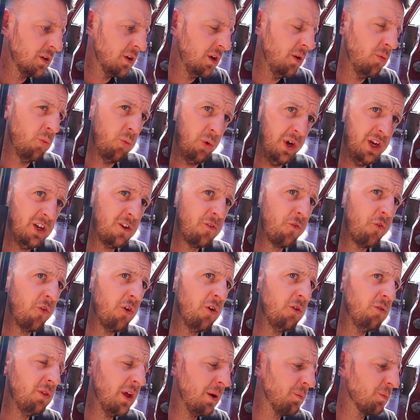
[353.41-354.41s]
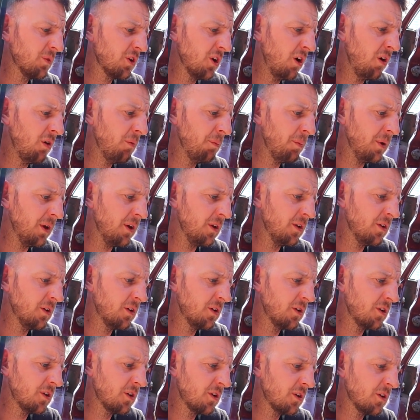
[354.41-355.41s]
it whizzed through them top
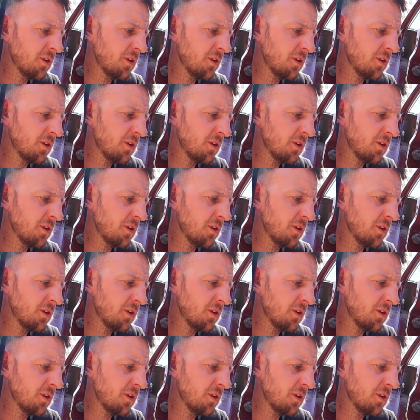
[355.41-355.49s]
bits.